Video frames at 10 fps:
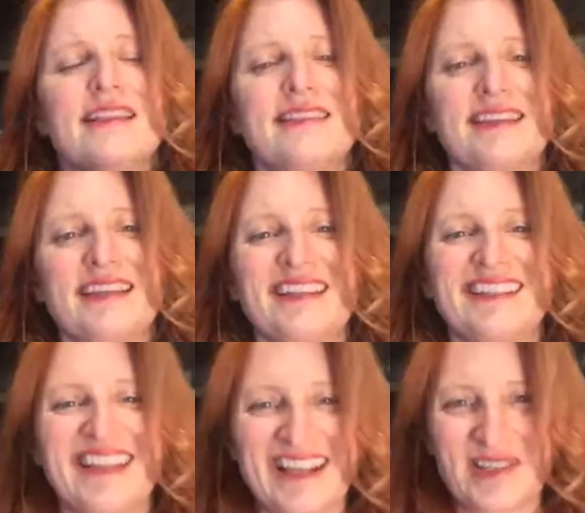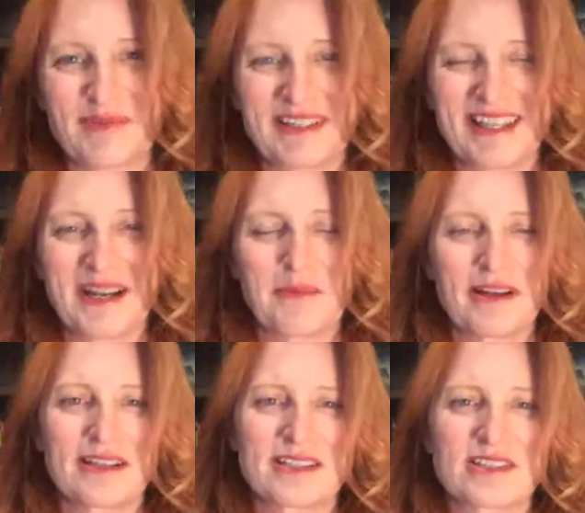The next one that I
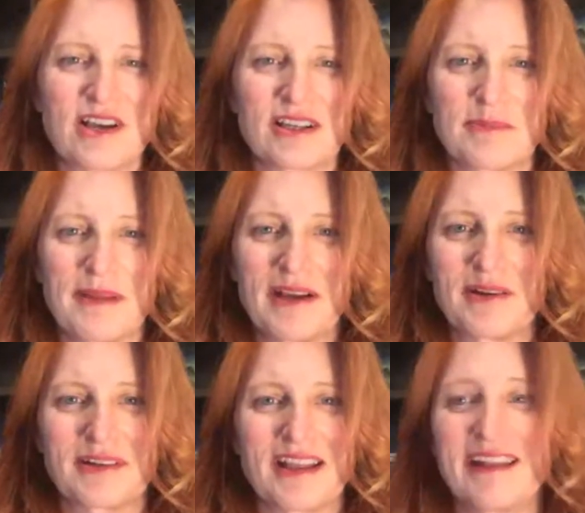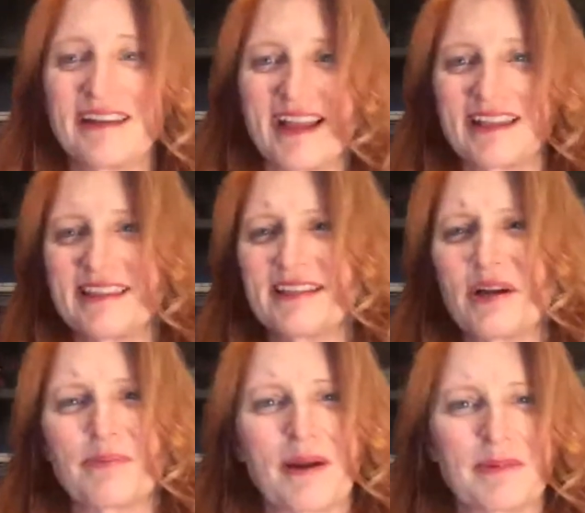wanted to talk about, and I think
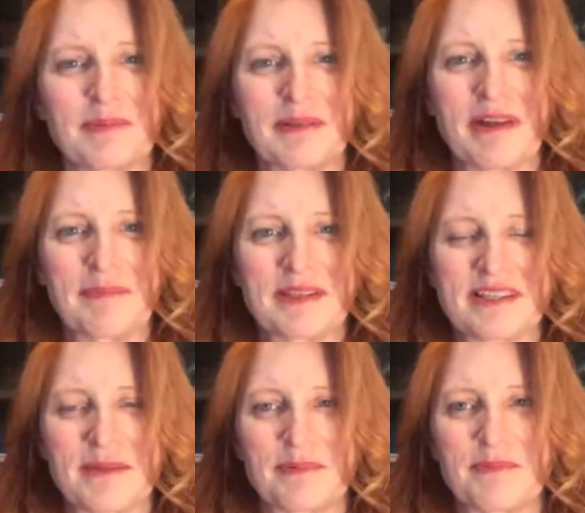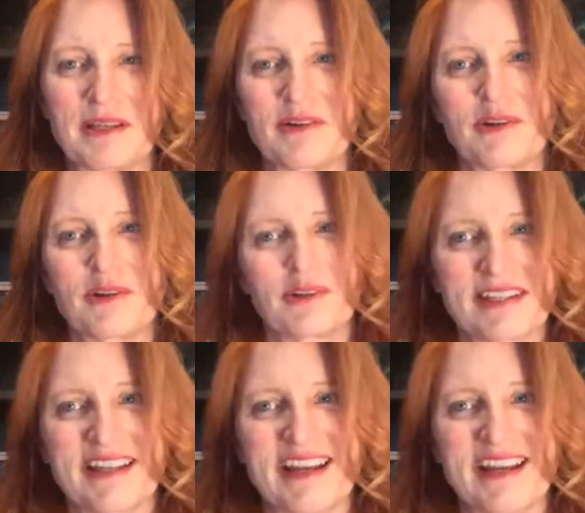I'll probably wrap this up a bit early
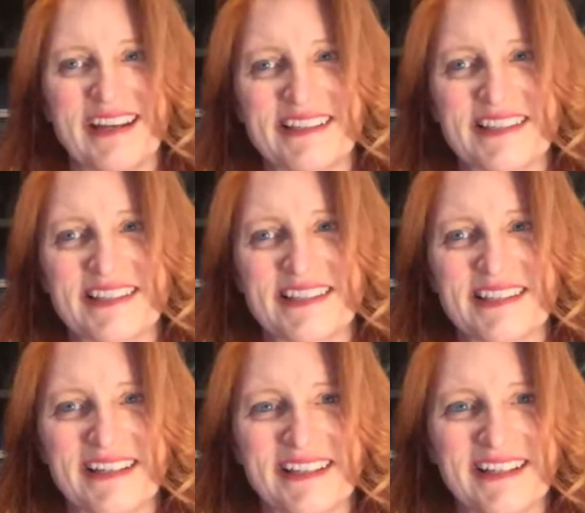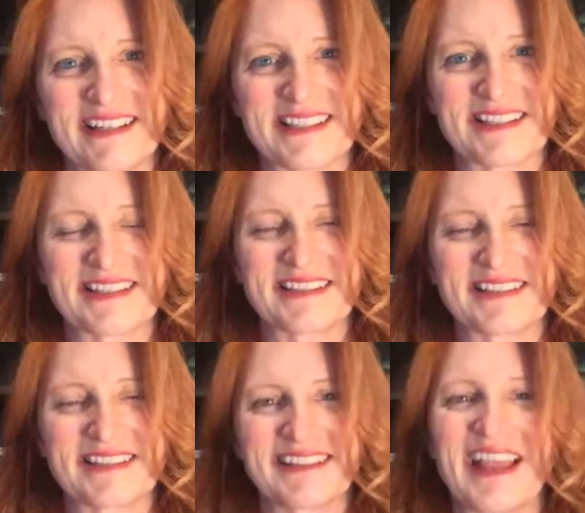tonight. I
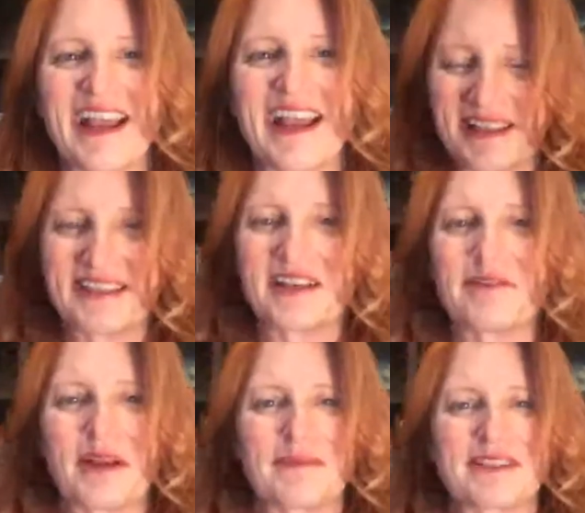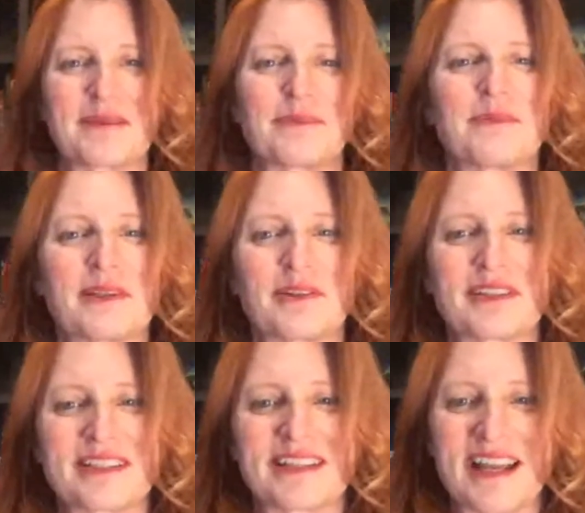think I'll wrap this up a bit
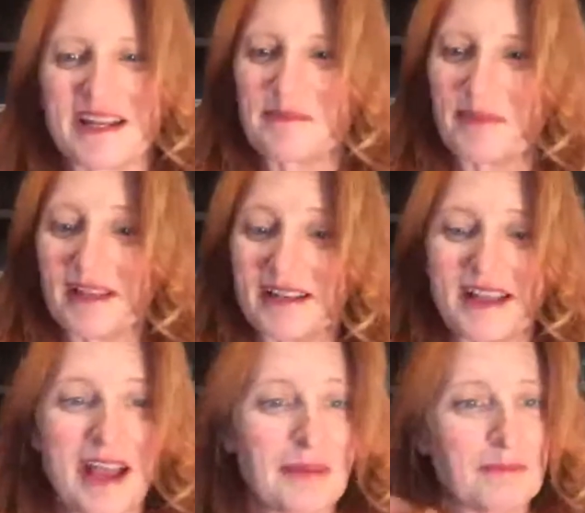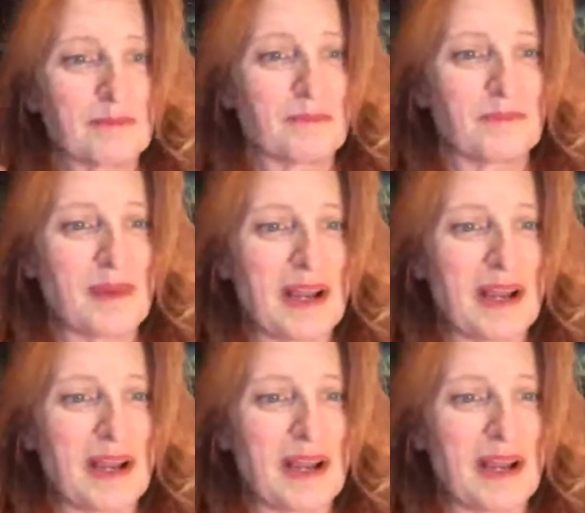early tonight, but I'm